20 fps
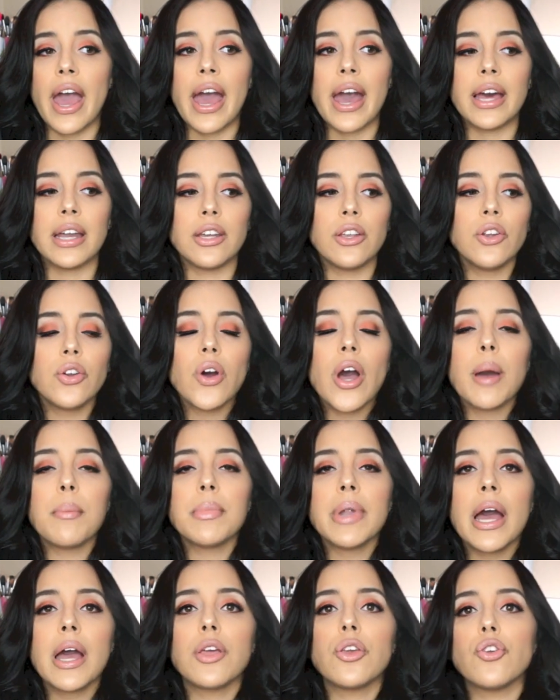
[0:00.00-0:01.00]
and you know,
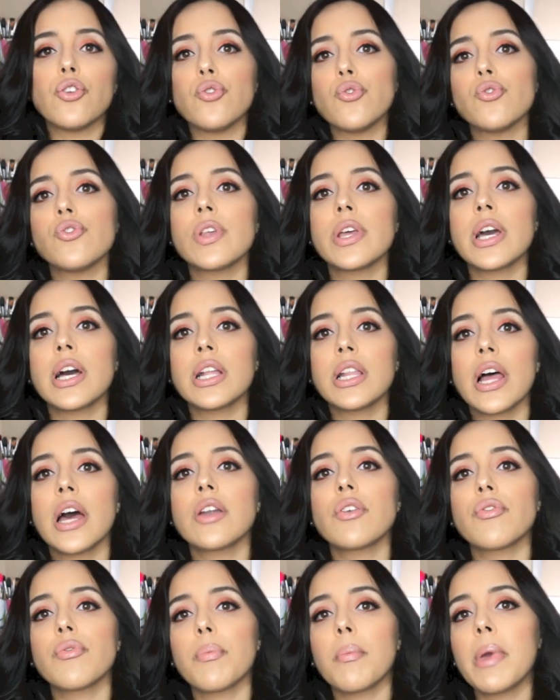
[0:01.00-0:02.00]
I'm not using a
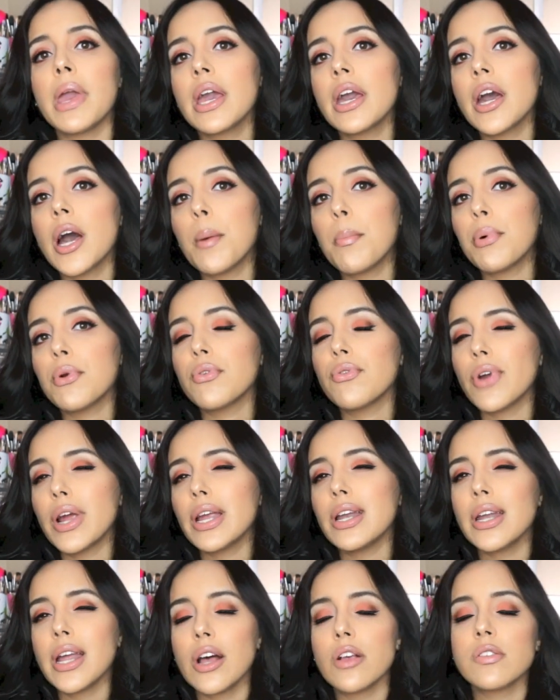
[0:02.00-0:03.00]
lot of makeup
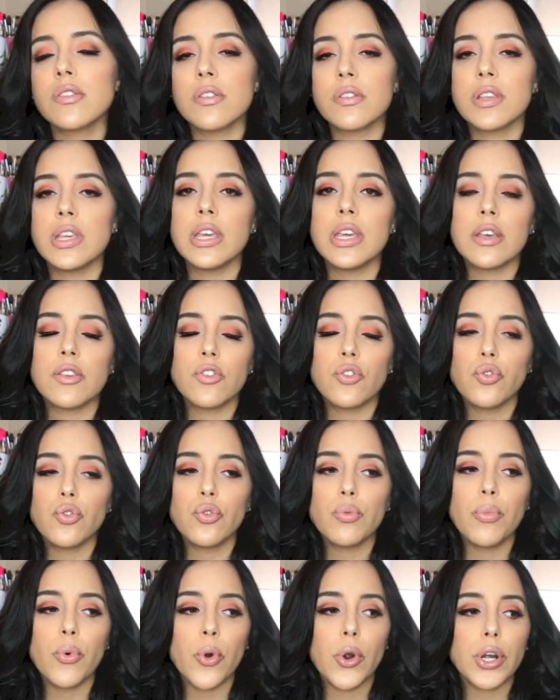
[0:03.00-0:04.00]
right now since he is a
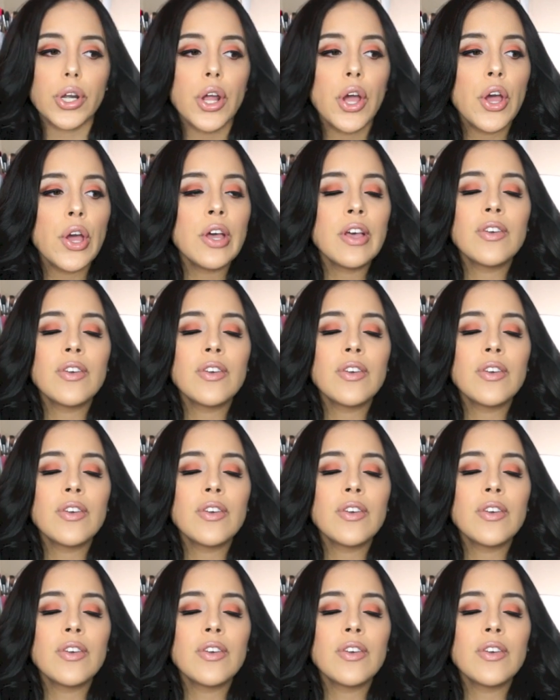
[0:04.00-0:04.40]
newborn,